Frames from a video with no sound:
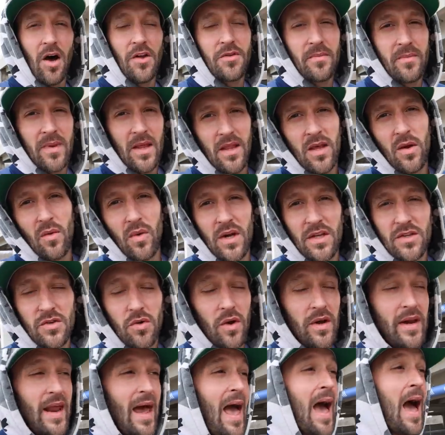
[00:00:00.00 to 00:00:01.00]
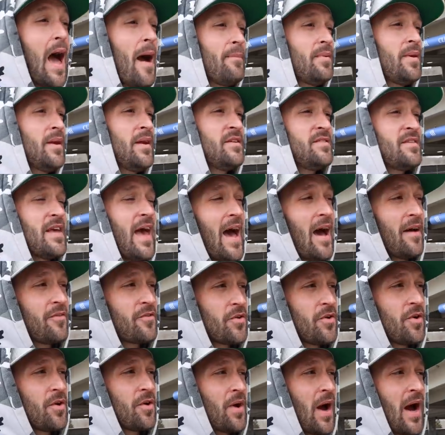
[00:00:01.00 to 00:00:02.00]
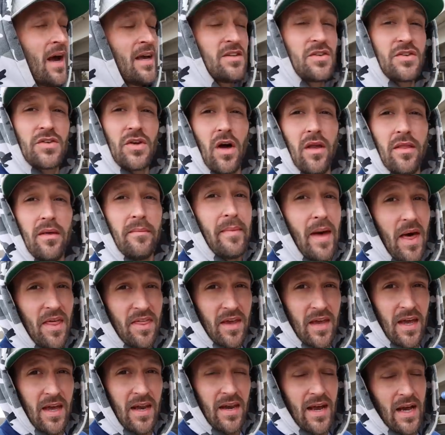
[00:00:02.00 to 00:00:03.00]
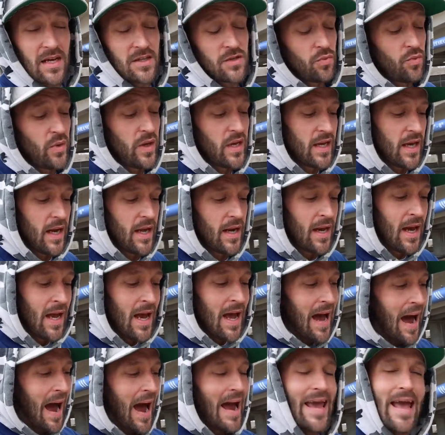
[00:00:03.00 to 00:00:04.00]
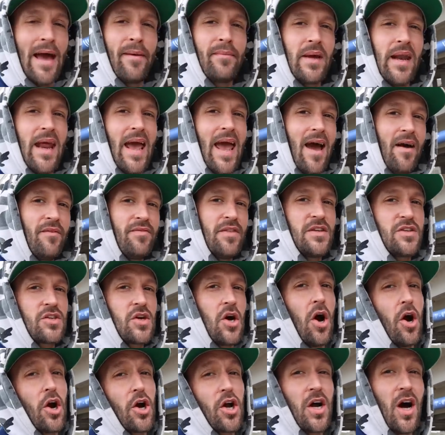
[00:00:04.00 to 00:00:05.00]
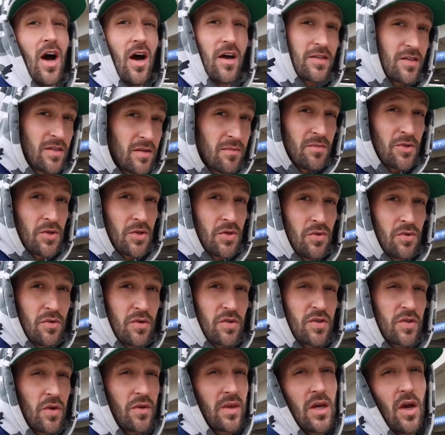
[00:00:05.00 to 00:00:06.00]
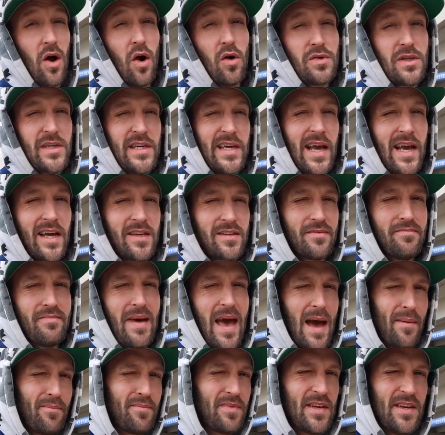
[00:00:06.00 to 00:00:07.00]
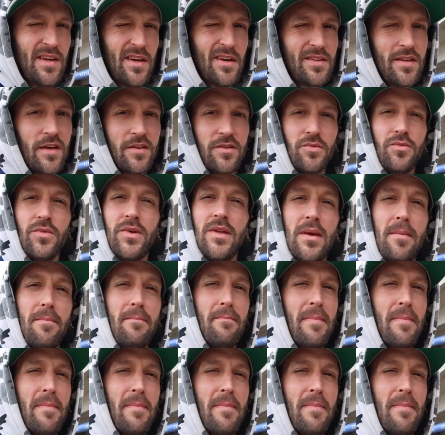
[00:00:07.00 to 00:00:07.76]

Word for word: Ultimately, what is going to happen is after I install the meth kit next weekend, I am going to have this car custom tuned, so the O T S map deal doesn't really